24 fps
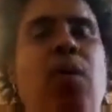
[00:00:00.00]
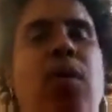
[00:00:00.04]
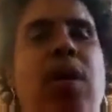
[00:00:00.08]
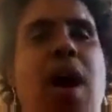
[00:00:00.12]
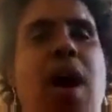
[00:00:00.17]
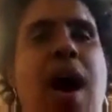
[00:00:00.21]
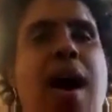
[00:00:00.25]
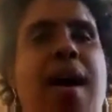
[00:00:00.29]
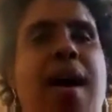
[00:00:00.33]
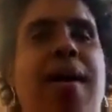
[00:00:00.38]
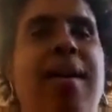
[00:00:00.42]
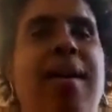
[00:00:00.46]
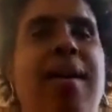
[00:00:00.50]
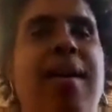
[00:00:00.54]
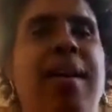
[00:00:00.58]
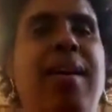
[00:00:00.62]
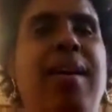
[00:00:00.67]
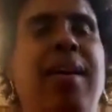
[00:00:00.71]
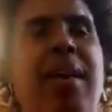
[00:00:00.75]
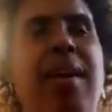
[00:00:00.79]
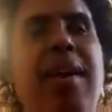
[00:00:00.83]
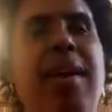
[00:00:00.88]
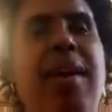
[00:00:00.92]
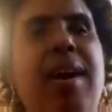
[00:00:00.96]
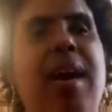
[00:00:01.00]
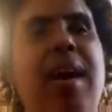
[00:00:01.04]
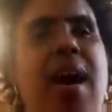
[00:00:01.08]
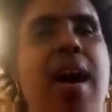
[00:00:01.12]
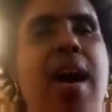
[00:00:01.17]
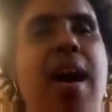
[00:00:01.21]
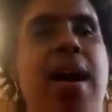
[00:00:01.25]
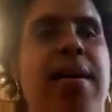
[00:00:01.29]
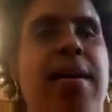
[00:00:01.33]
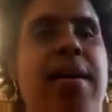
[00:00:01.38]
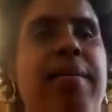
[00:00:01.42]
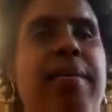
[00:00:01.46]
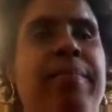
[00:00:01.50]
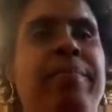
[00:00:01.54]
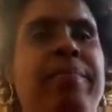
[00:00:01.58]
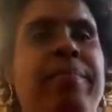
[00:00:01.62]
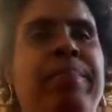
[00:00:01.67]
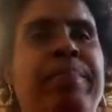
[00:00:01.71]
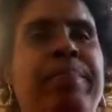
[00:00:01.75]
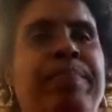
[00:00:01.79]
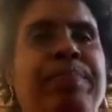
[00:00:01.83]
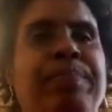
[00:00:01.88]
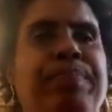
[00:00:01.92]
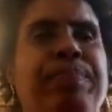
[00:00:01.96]
How would I
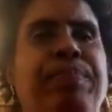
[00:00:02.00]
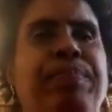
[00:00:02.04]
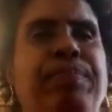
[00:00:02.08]
Um,